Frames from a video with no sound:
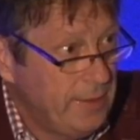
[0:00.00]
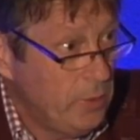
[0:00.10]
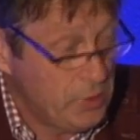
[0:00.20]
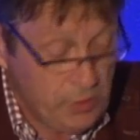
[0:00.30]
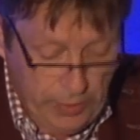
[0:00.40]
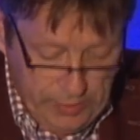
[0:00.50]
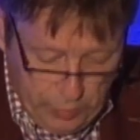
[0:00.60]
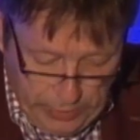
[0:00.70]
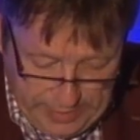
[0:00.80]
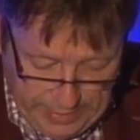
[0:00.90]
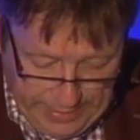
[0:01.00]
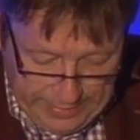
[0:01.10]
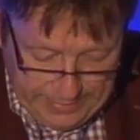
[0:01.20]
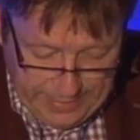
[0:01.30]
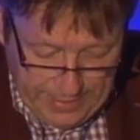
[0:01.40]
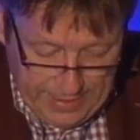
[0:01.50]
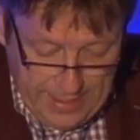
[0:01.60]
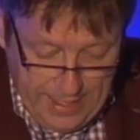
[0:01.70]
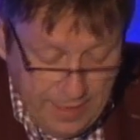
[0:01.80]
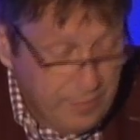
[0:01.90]
in Austria and Switzerland.
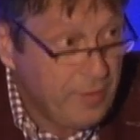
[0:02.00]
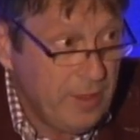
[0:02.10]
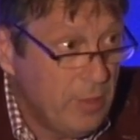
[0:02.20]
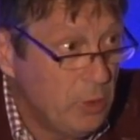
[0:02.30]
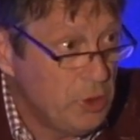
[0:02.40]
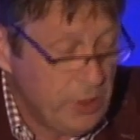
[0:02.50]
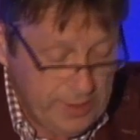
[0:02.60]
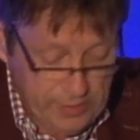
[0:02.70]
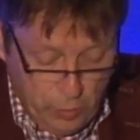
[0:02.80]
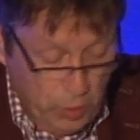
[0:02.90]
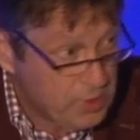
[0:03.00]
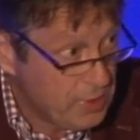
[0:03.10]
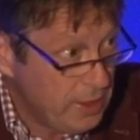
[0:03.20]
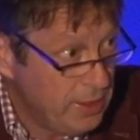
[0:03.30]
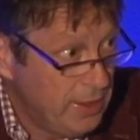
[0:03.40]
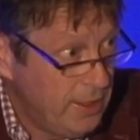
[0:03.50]
Live Emotions was the